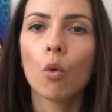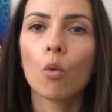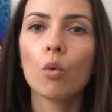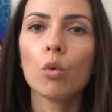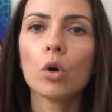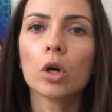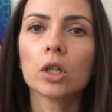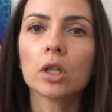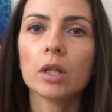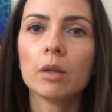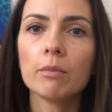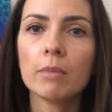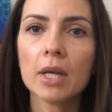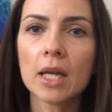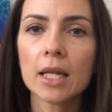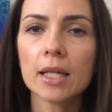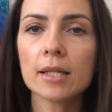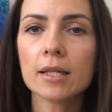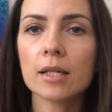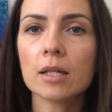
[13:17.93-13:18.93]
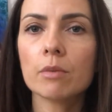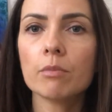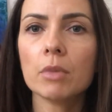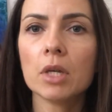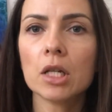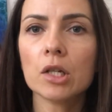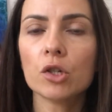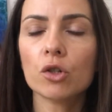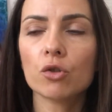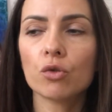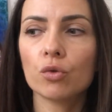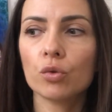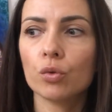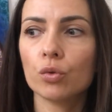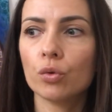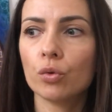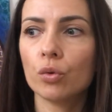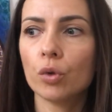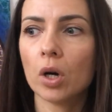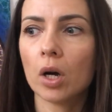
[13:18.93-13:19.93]
What it means is
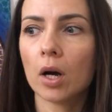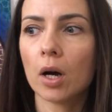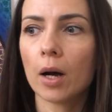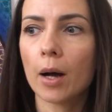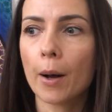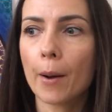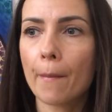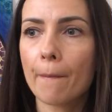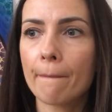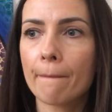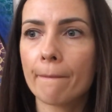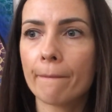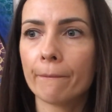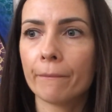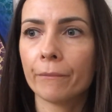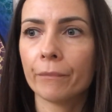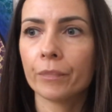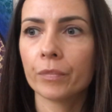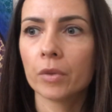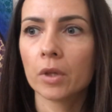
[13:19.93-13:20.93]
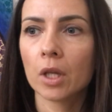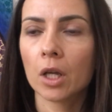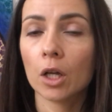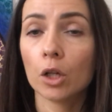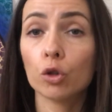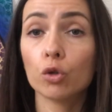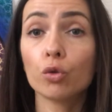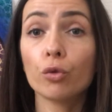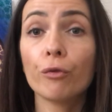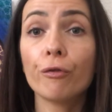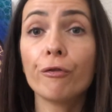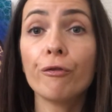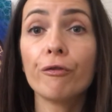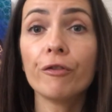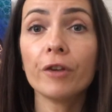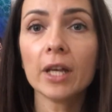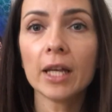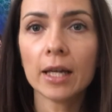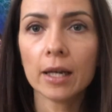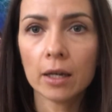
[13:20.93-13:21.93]
to
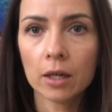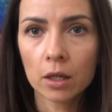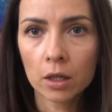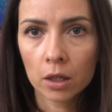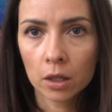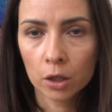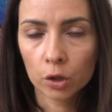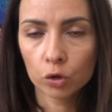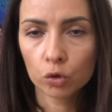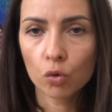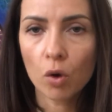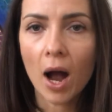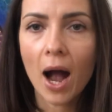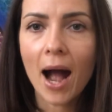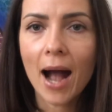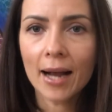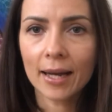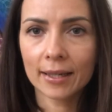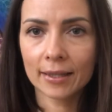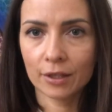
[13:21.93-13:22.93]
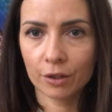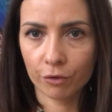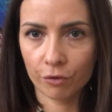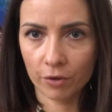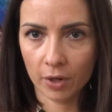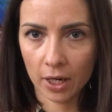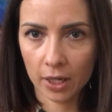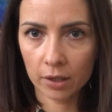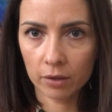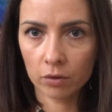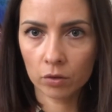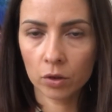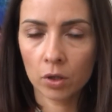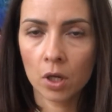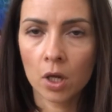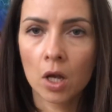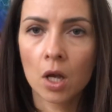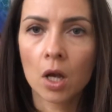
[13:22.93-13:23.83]
feel, to activate